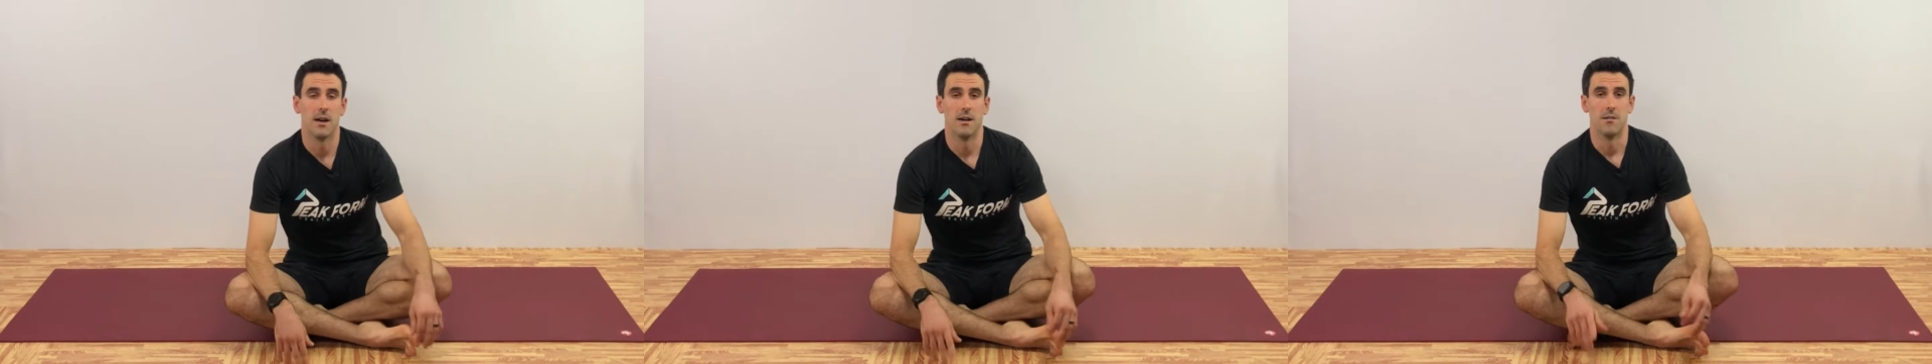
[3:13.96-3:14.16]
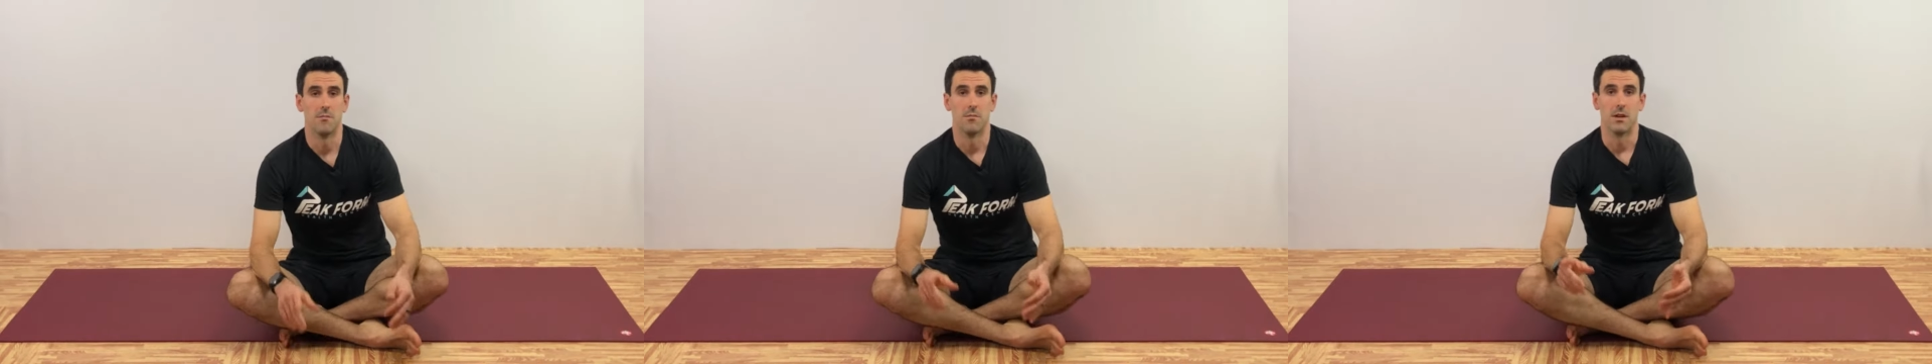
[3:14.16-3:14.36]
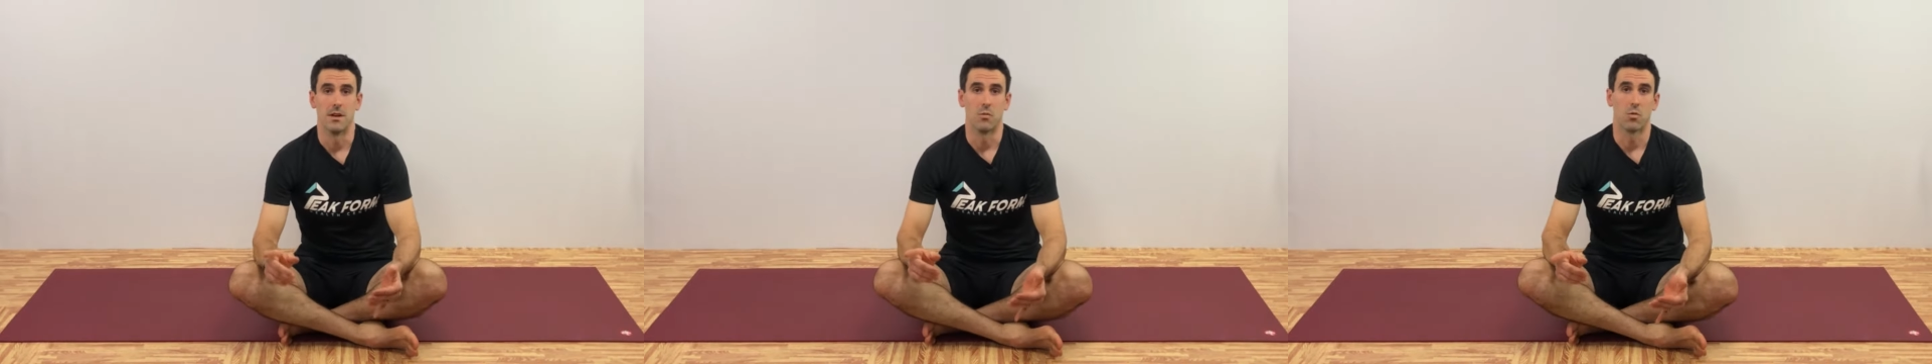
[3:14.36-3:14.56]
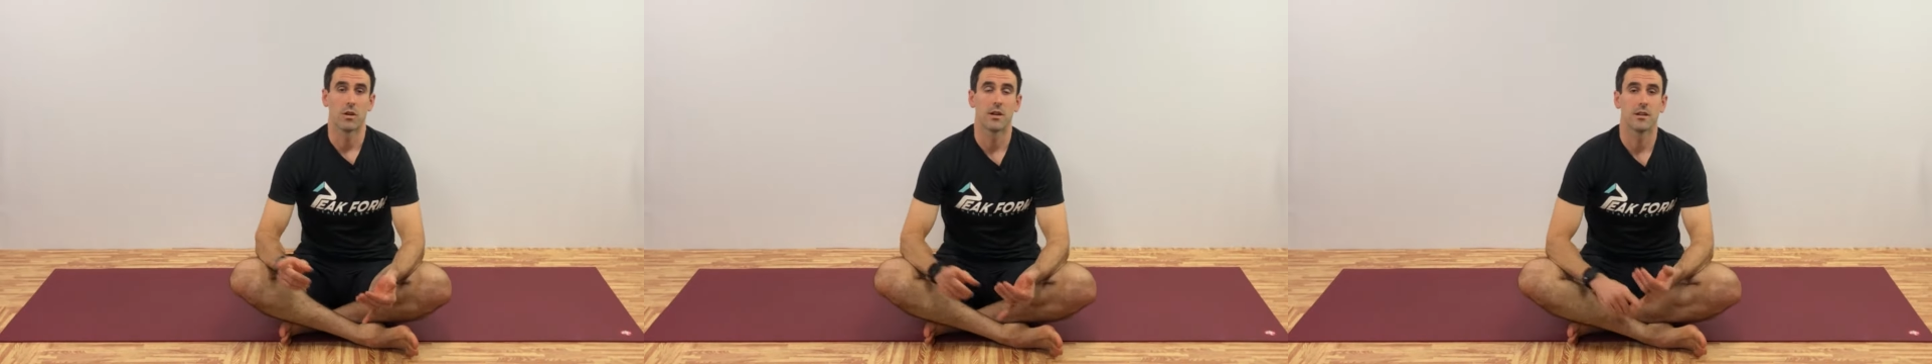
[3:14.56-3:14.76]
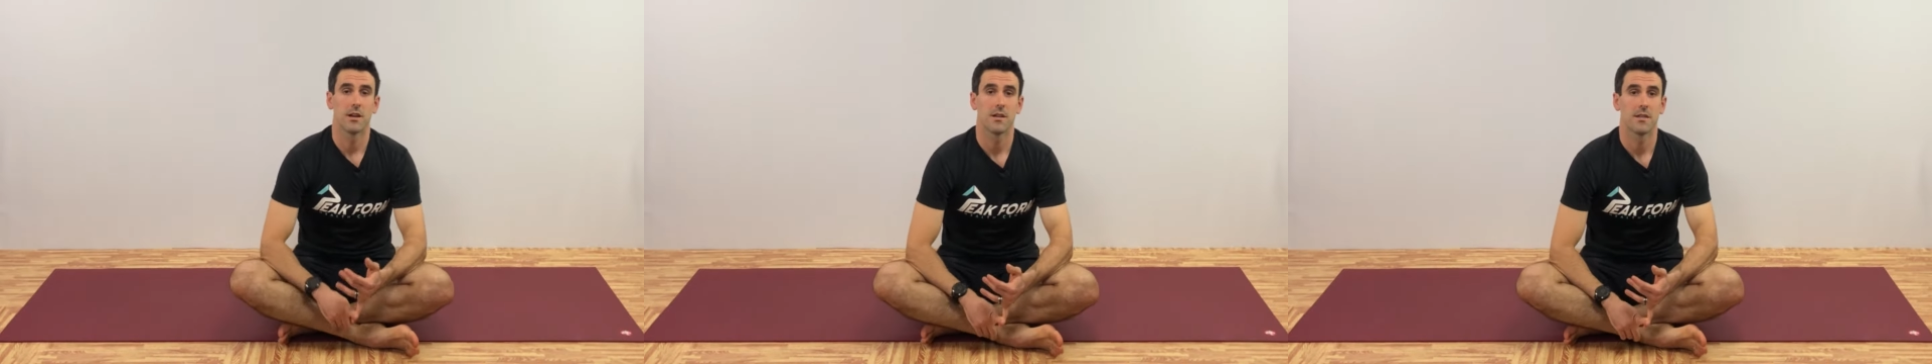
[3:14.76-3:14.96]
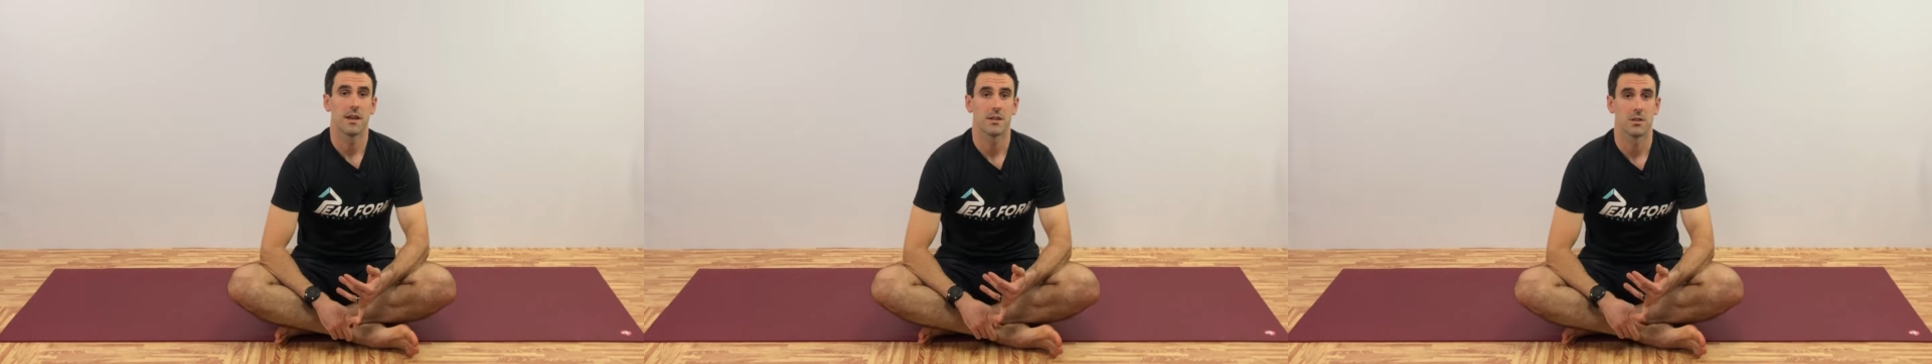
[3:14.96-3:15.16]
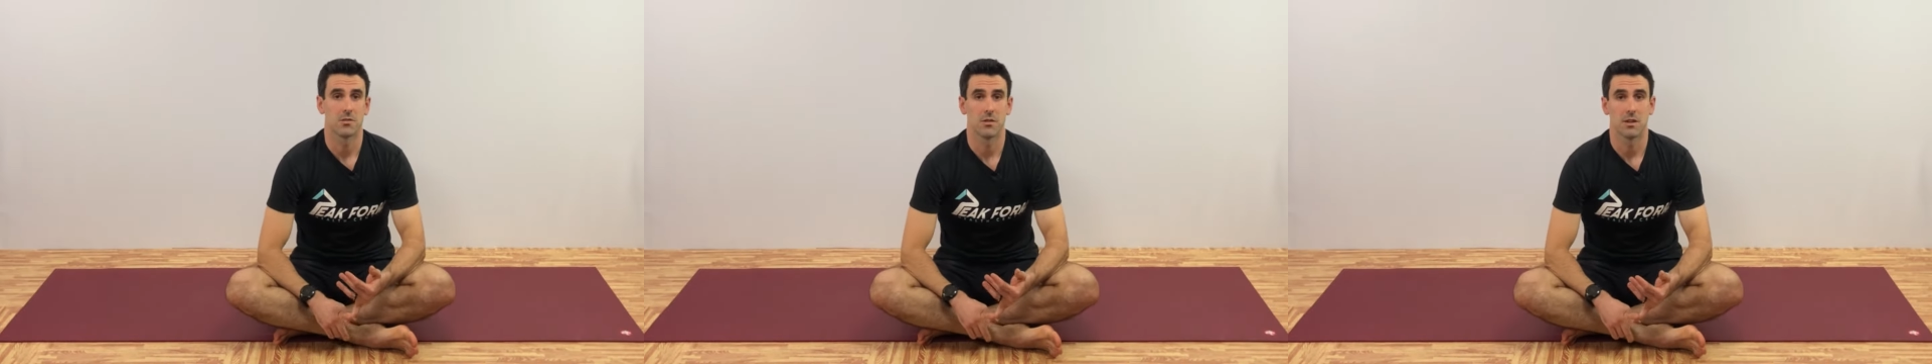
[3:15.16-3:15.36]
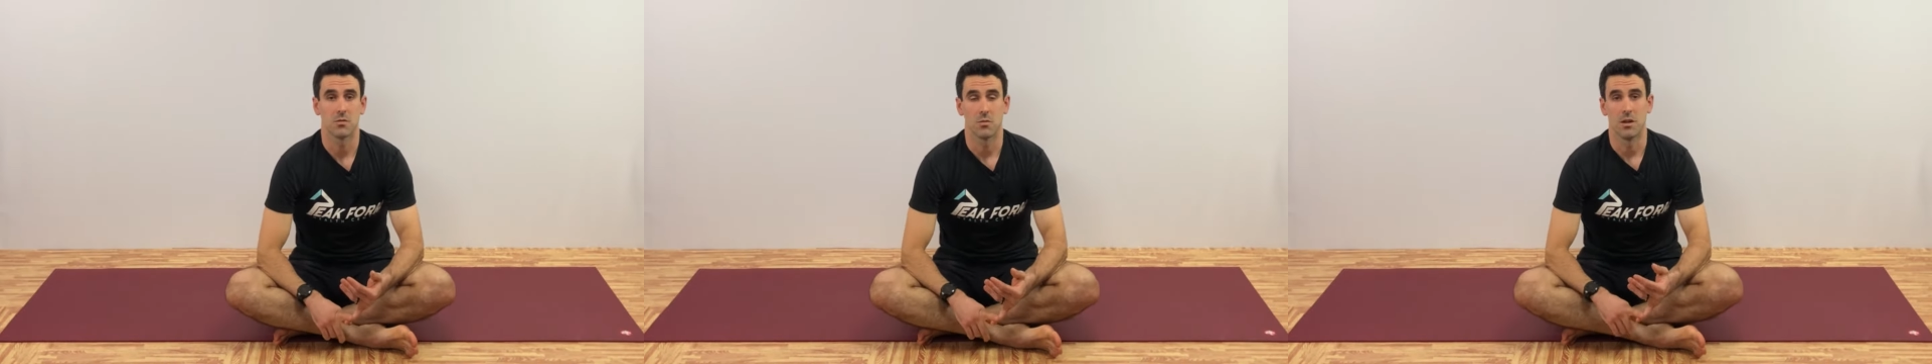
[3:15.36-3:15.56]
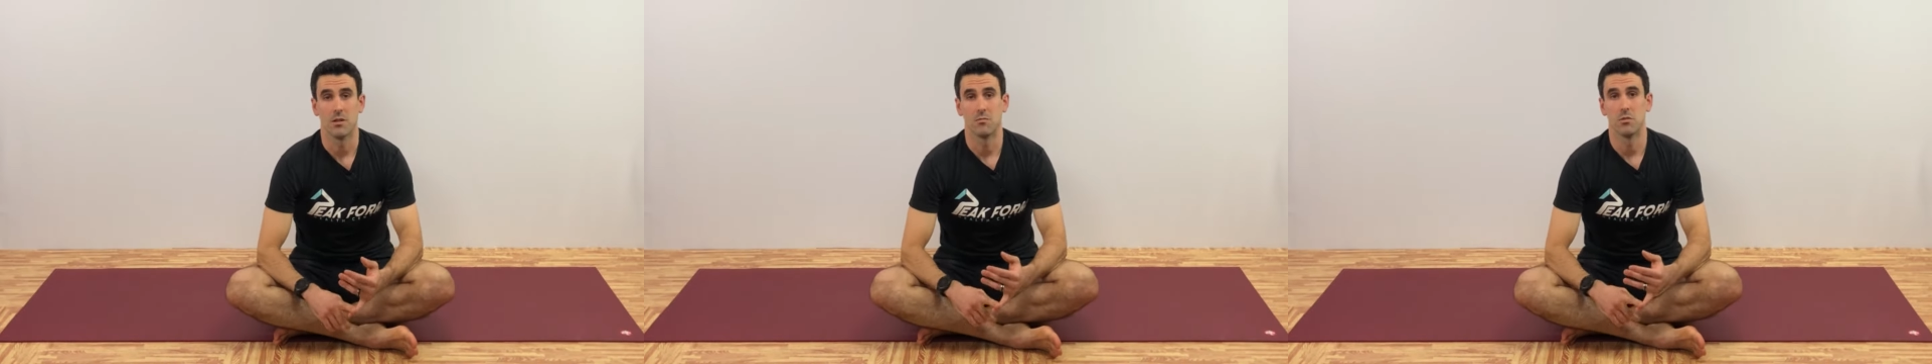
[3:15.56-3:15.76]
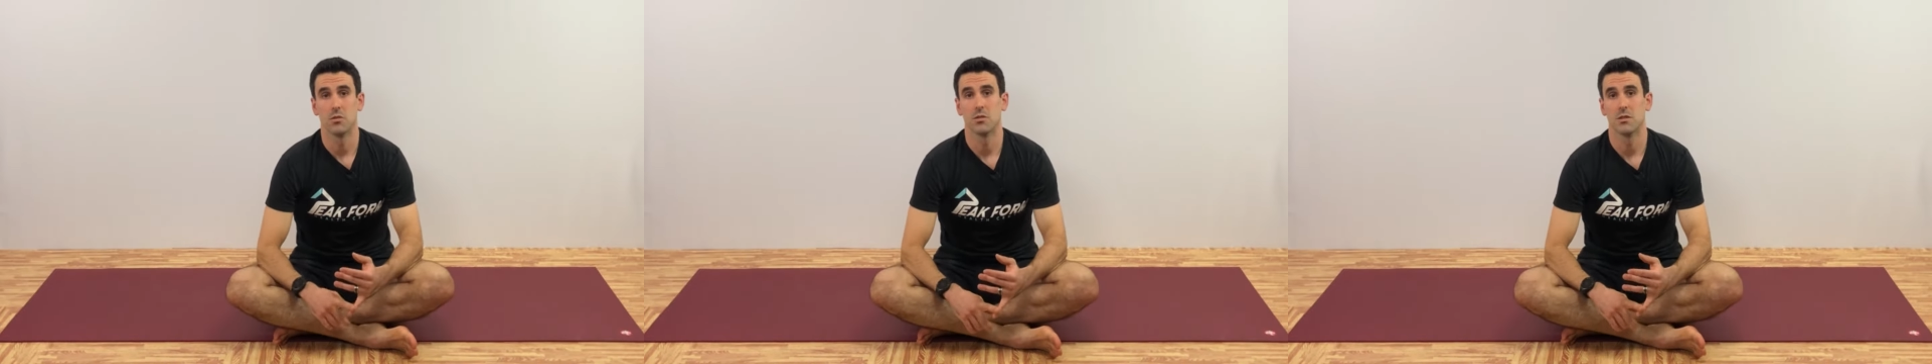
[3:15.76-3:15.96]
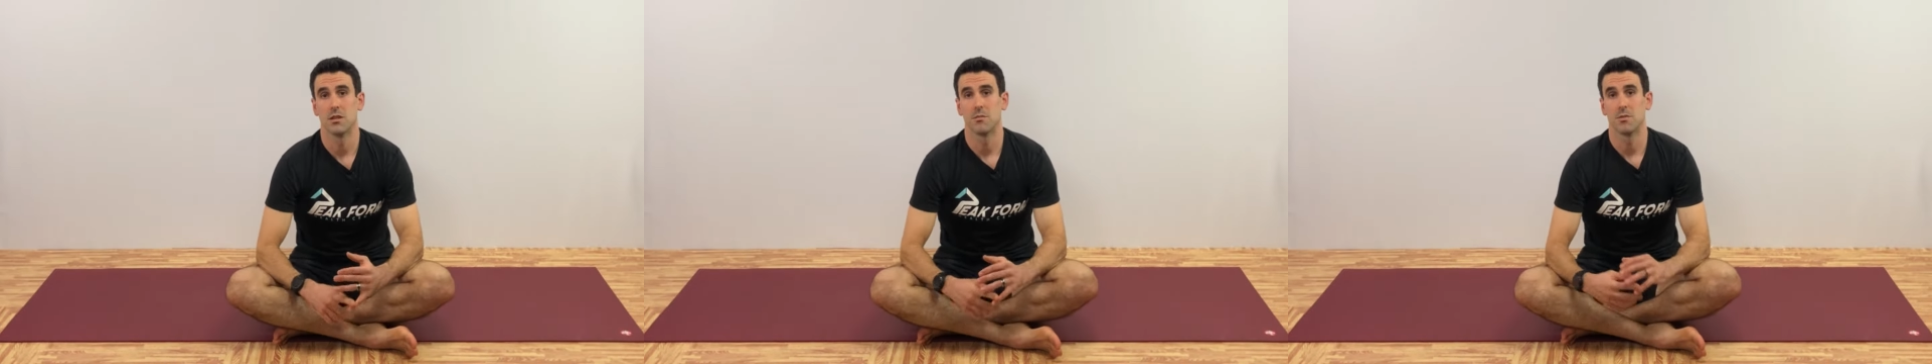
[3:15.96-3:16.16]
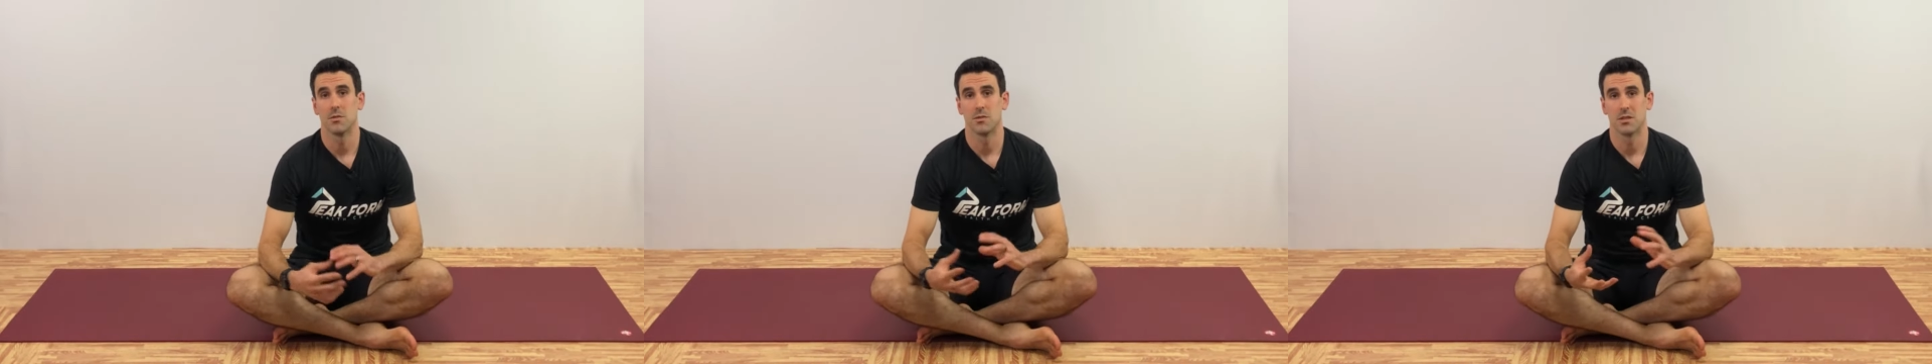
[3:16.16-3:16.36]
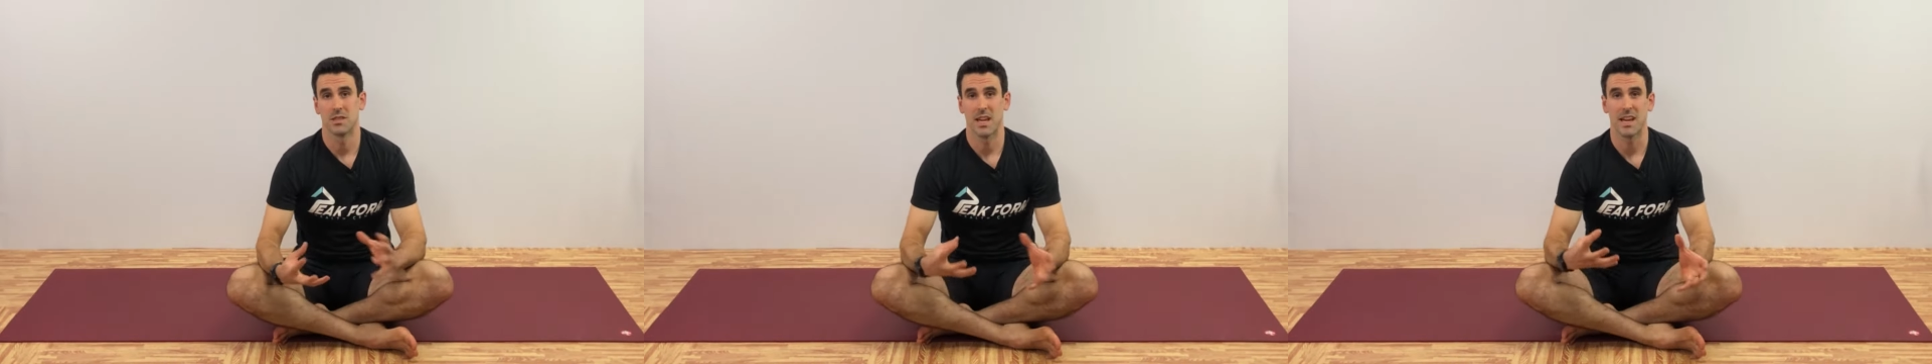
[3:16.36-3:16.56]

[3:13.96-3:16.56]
But working on that stretch will help loosen up those